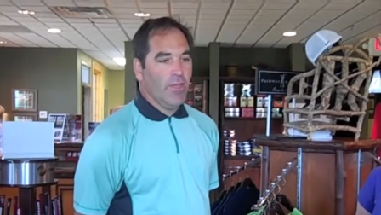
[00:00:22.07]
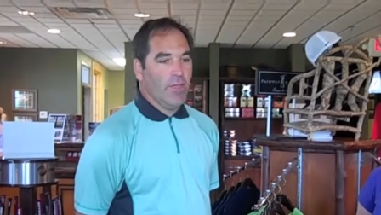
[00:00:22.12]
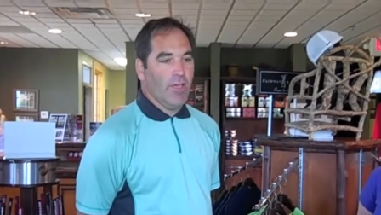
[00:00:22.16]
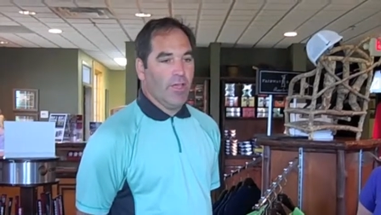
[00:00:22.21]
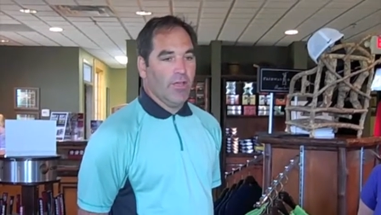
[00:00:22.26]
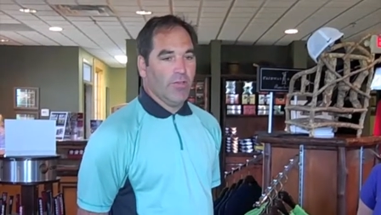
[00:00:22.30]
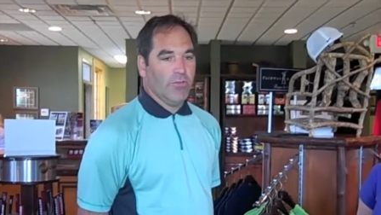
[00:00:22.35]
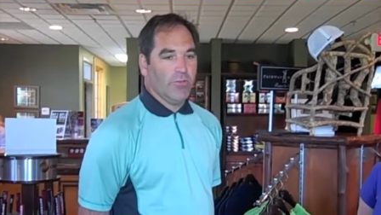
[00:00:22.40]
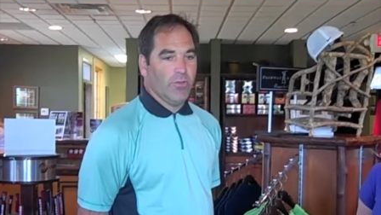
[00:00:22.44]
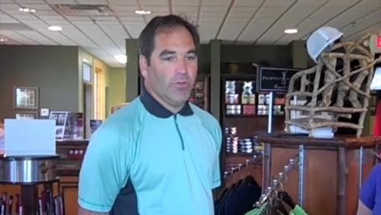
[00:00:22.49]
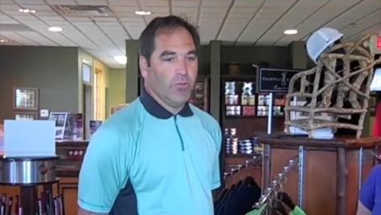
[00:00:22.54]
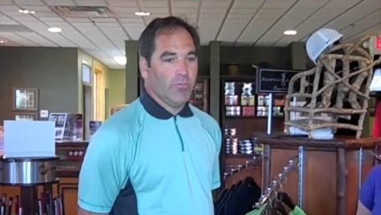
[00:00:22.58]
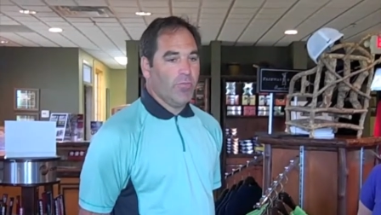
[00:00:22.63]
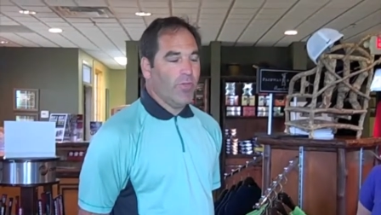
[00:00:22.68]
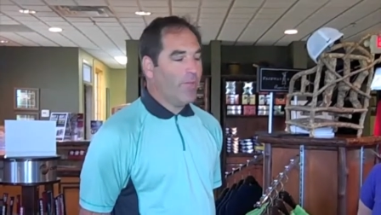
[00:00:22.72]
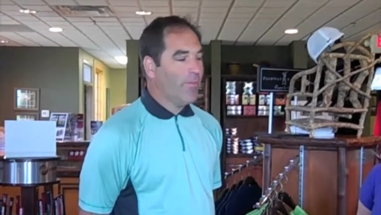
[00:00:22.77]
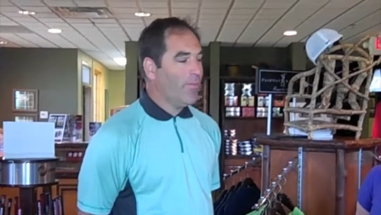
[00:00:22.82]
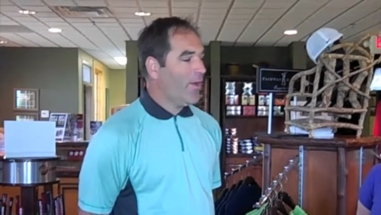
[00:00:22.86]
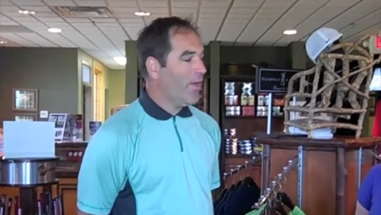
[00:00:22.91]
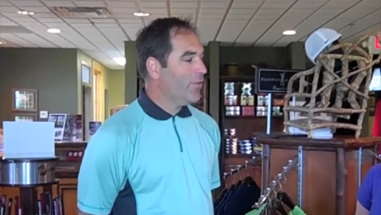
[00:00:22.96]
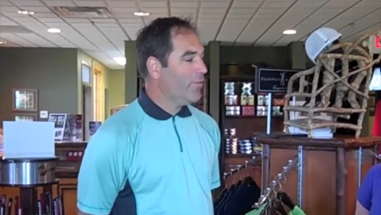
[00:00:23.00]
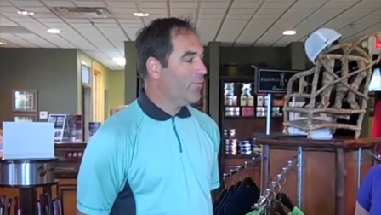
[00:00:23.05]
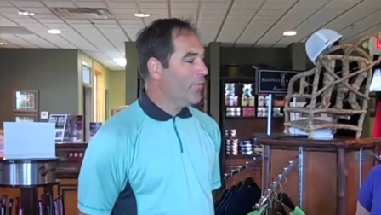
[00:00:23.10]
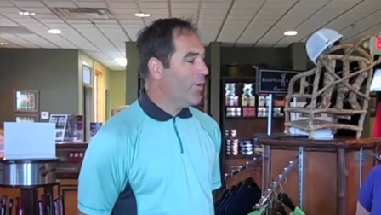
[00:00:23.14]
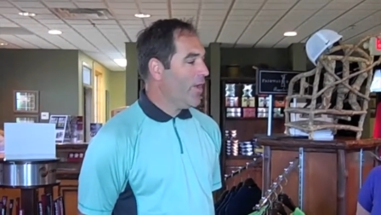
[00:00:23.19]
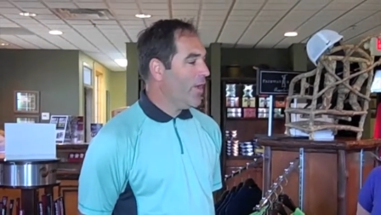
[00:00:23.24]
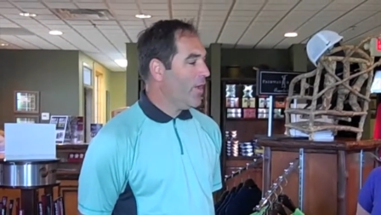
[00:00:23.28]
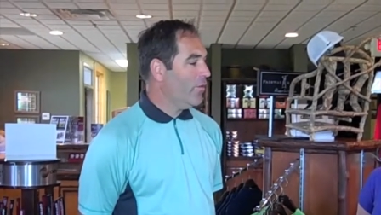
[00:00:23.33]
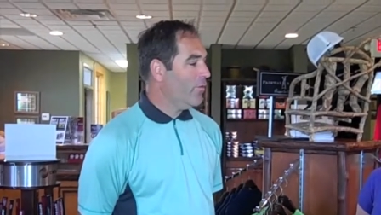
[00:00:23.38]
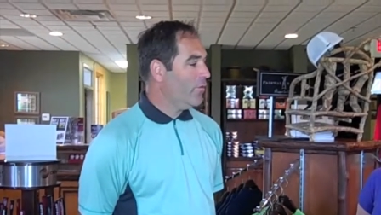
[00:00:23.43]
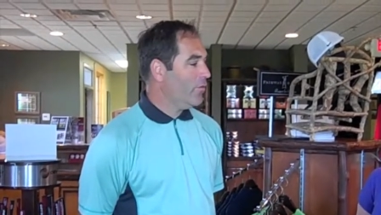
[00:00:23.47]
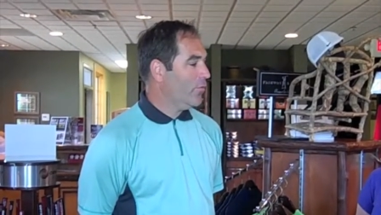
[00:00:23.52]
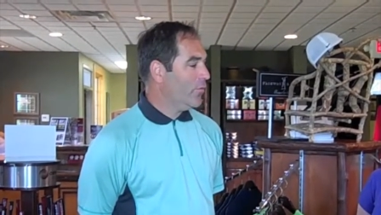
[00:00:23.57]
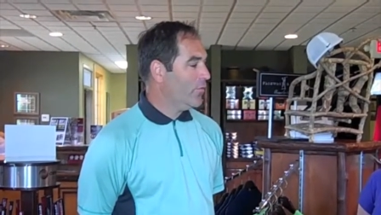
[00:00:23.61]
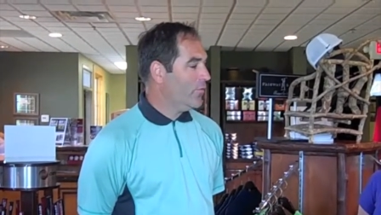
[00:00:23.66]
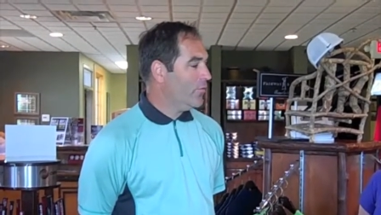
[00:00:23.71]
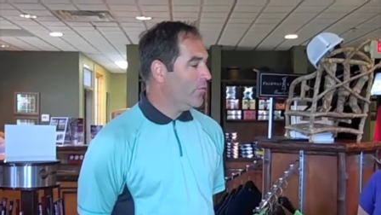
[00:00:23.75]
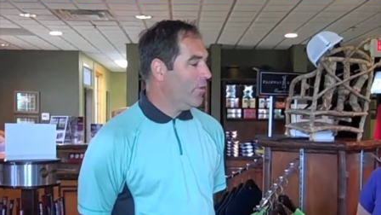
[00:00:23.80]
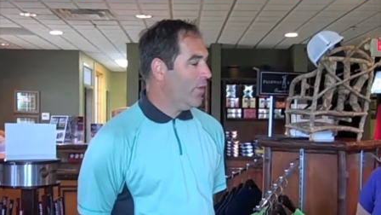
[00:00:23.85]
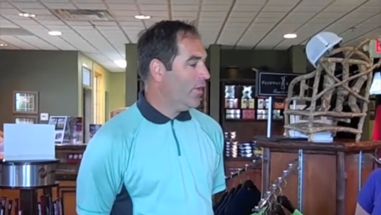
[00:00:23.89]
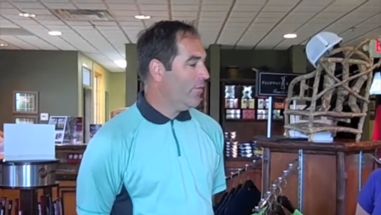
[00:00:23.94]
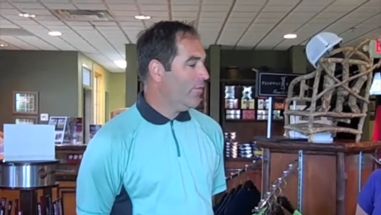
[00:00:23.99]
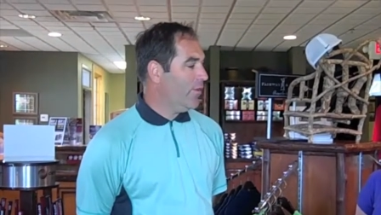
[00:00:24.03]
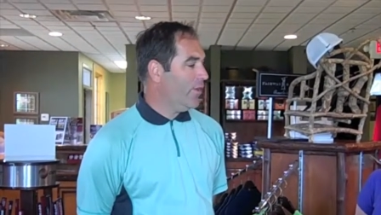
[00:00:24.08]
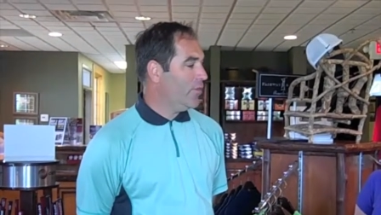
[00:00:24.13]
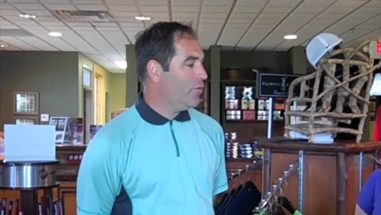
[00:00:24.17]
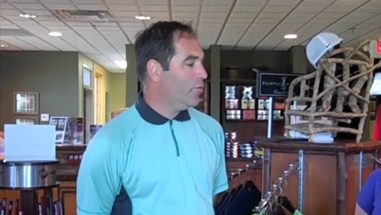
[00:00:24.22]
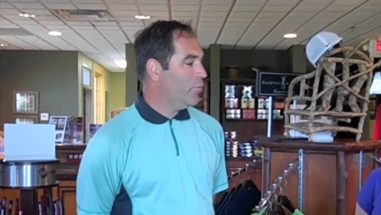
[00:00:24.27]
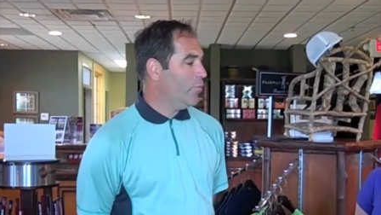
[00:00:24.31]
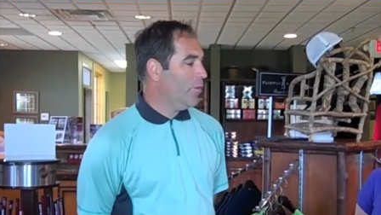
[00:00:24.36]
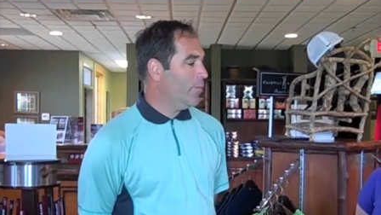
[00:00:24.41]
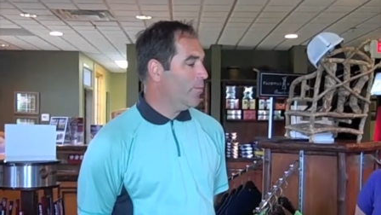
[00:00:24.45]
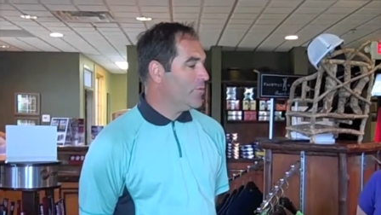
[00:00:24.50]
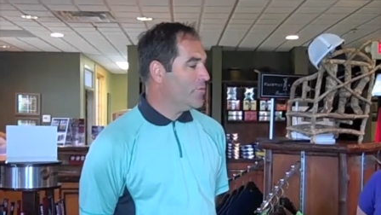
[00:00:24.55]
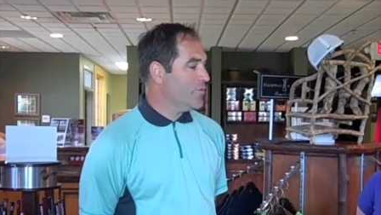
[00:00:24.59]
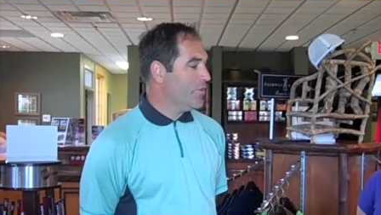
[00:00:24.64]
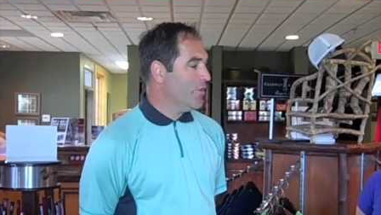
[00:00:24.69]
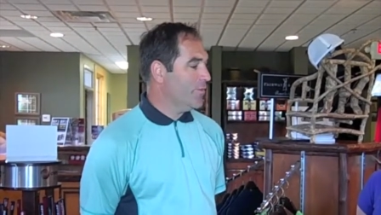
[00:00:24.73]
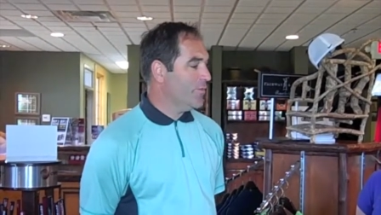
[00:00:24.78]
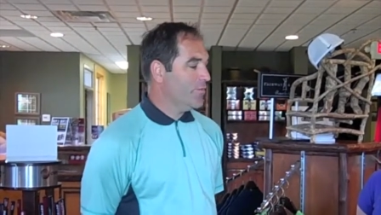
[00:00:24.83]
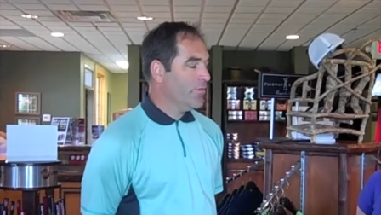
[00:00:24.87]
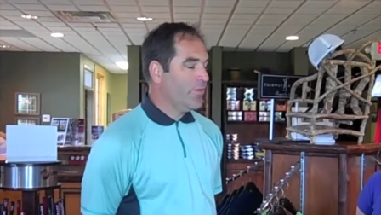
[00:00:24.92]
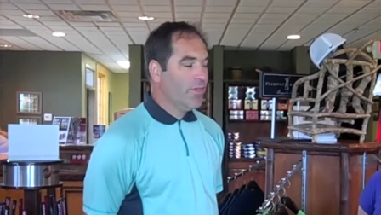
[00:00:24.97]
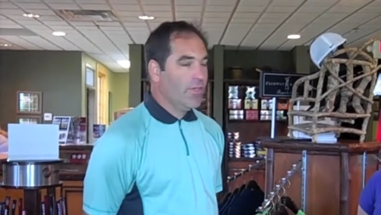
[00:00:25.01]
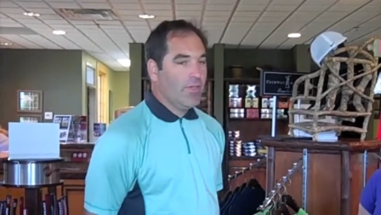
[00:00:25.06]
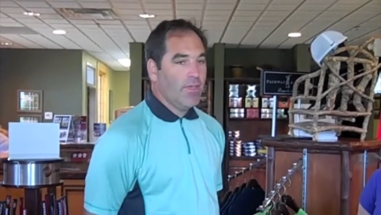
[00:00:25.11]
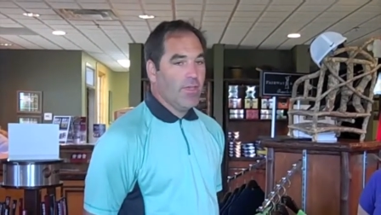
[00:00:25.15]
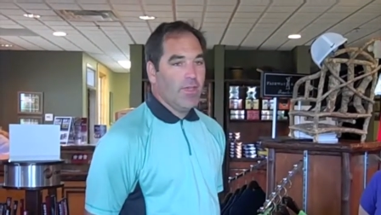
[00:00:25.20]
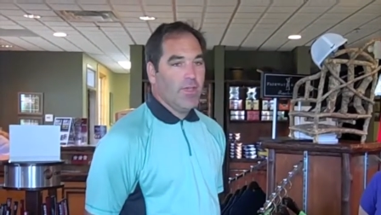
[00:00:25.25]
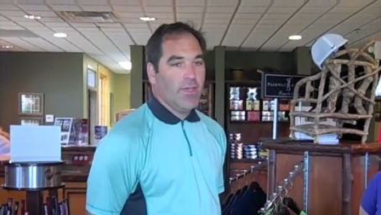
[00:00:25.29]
Uh, so you can pay by the round, or we do have annual memberships. Okay.